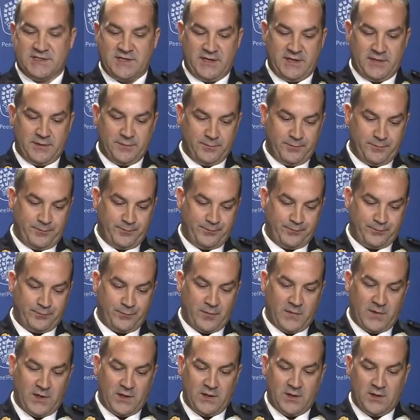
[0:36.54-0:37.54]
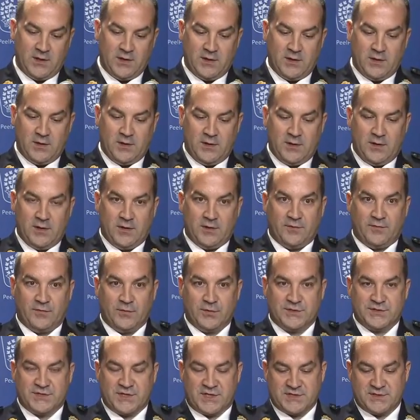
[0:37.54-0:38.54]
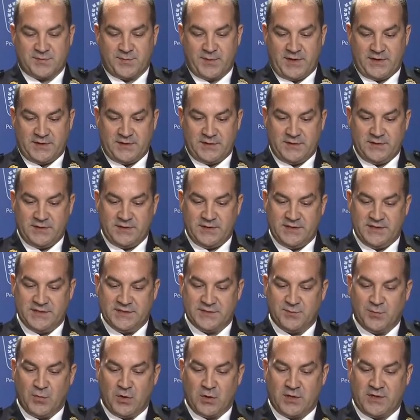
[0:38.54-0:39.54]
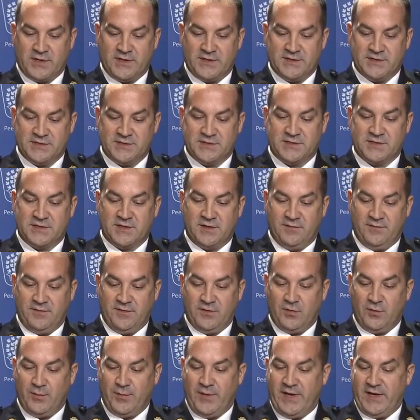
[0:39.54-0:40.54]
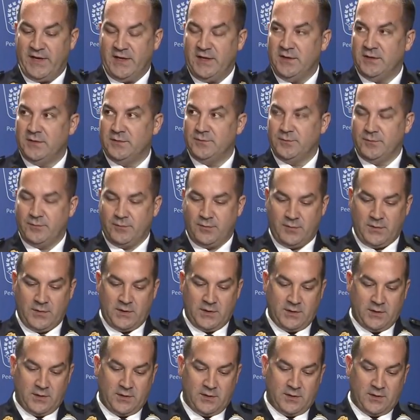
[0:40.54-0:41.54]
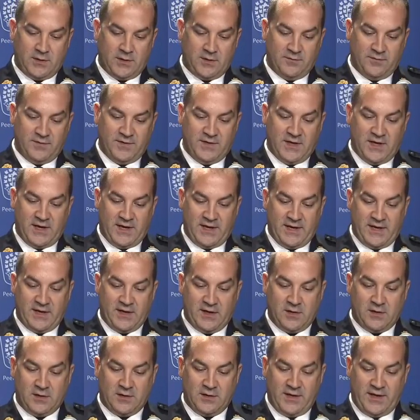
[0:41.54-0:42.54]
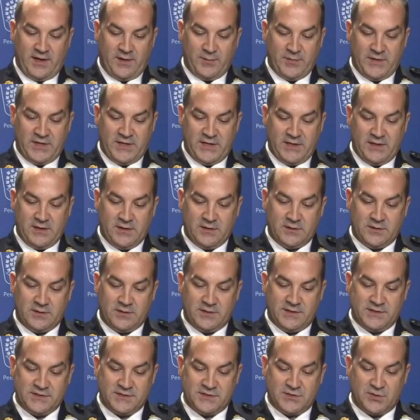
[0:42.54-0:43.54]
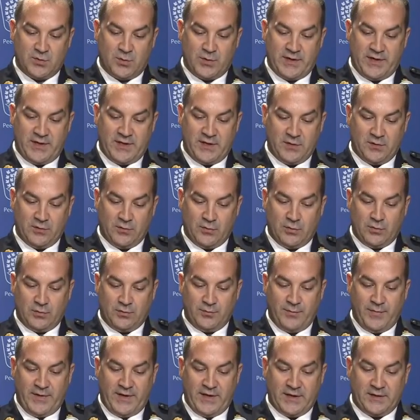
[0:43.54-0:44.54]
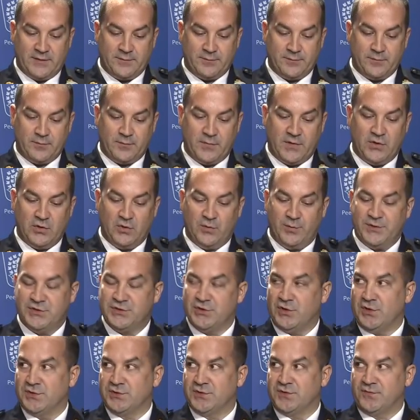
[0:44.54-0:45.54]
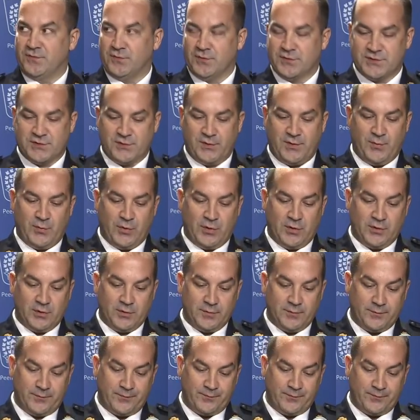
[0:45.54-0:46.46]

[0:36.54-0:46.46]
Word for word: night. The first suspect is Marckens Vilme, V I L M E. He's a 28 year old man. He'll be charged with first degree murder.